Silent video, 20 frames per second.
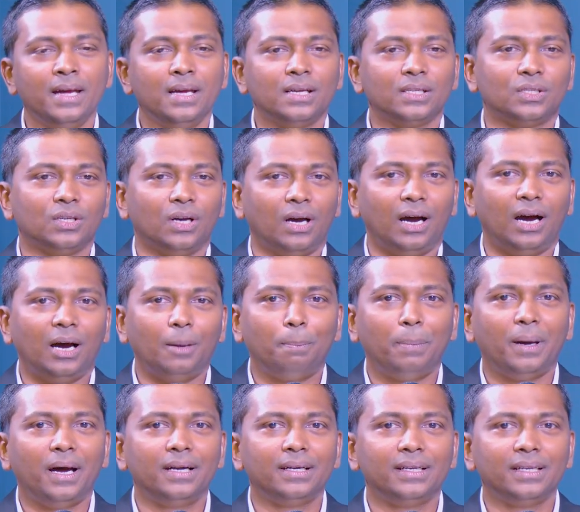So up
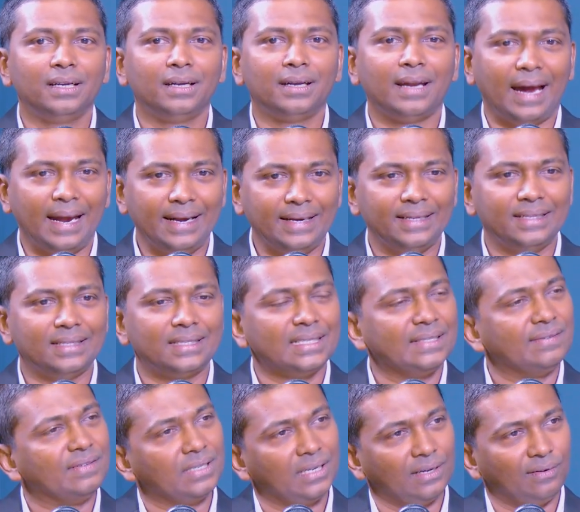until
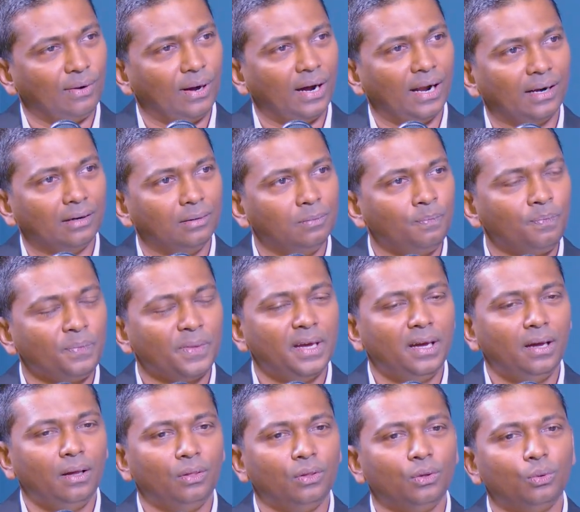1971,
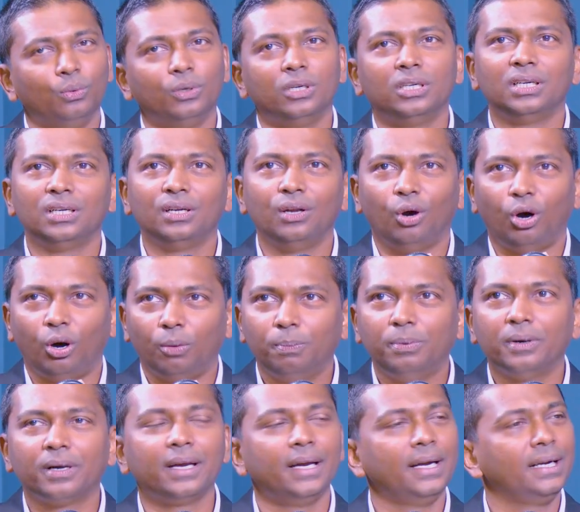the world
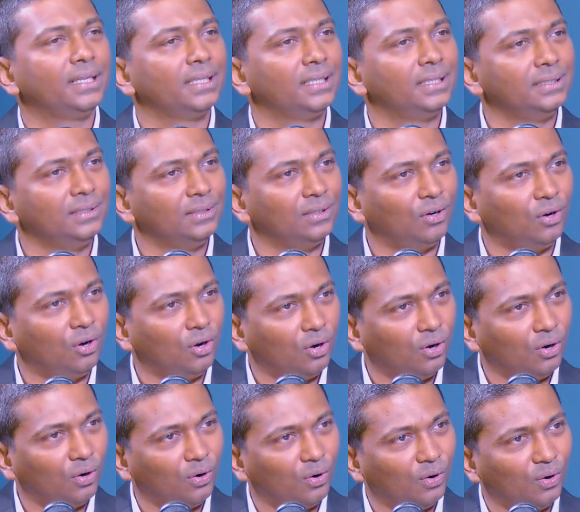operated
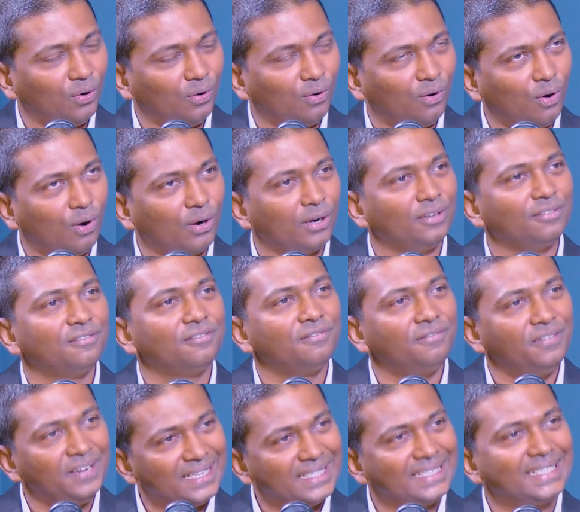on a
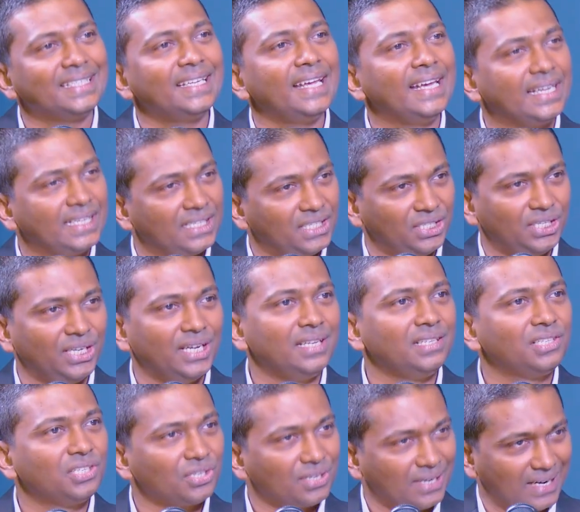fixed
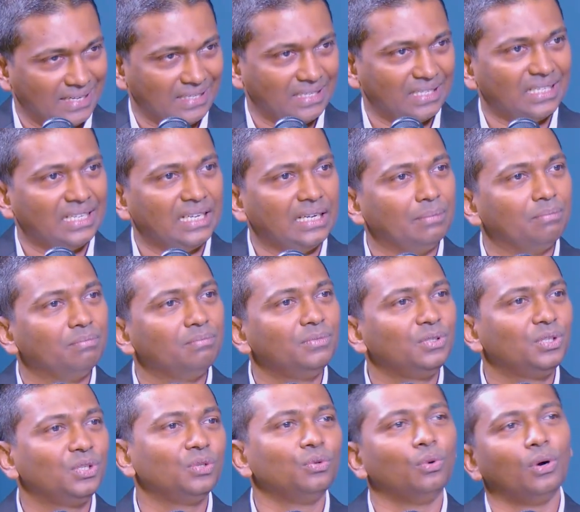exchange
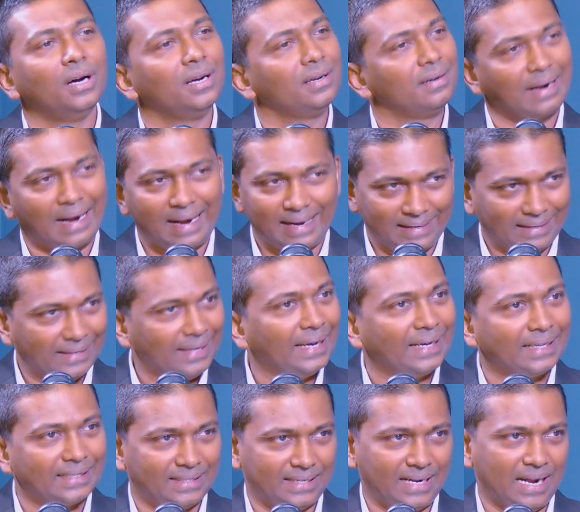regime to a greater
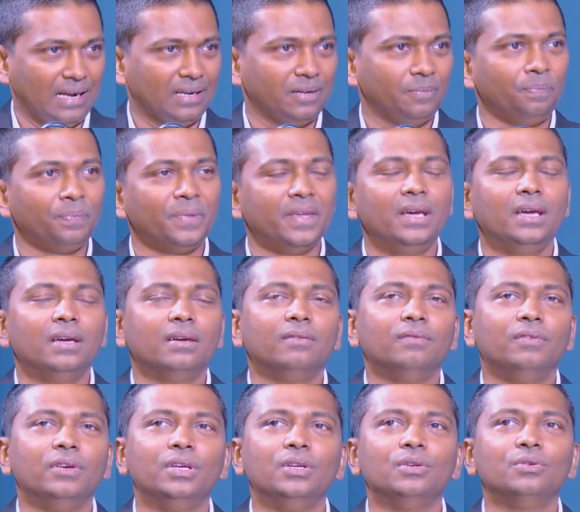extent.
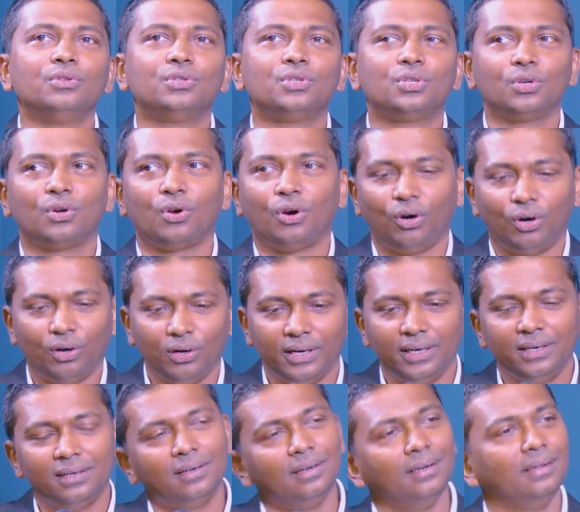We used to call
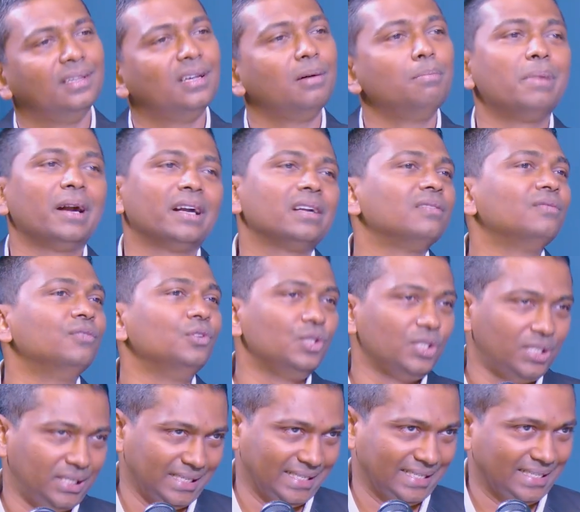it the Bretton
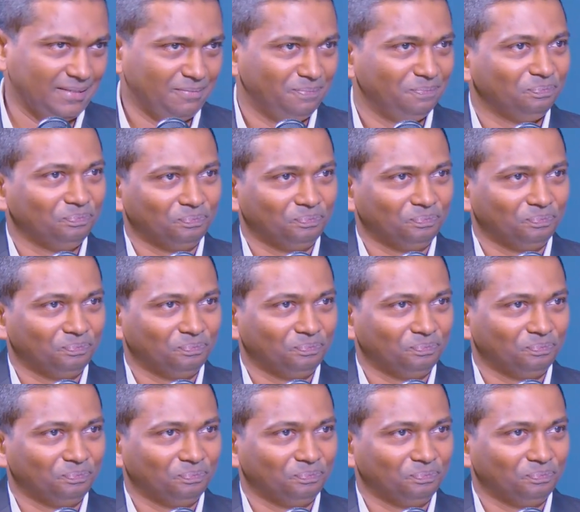Woods system,